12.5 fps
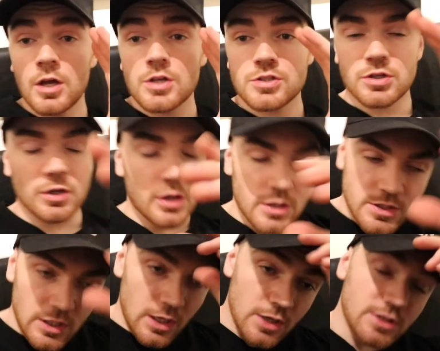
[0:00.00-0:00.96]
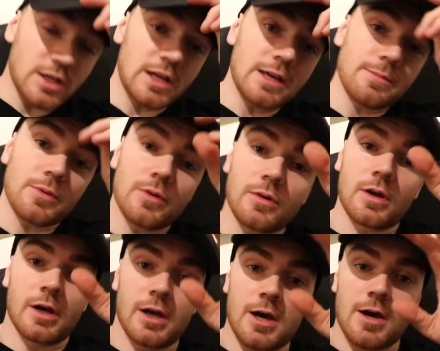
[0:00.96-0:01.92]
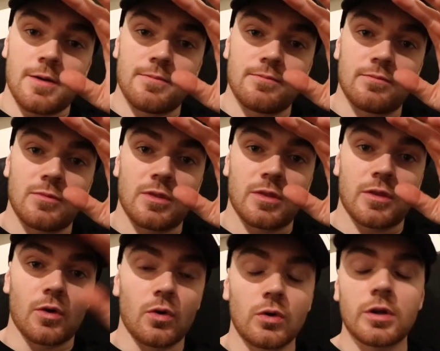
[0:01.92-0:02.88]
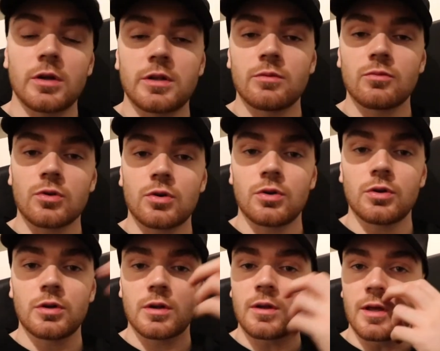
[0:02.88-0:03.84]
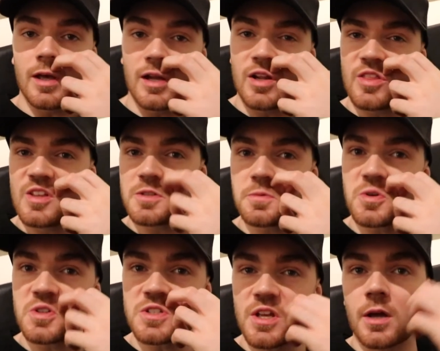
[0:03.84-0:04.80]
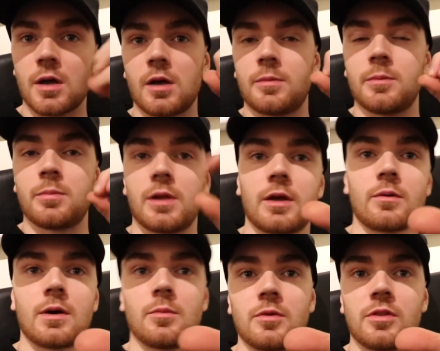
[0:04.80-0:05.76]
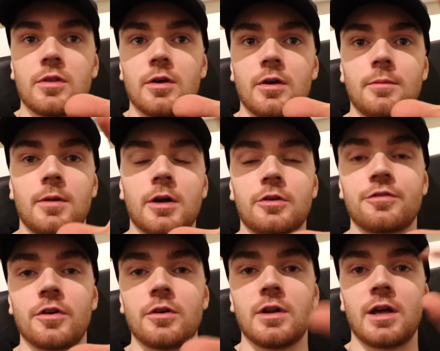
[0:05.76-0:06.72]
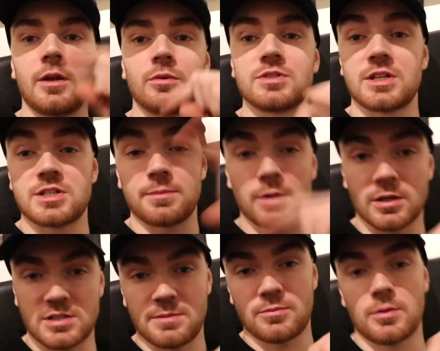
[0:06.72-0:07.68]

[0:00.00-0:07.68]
so guys, the last clip, the audio didn't record, and I think it's because I've been playing around with the microphone and it wasn't actually plugged in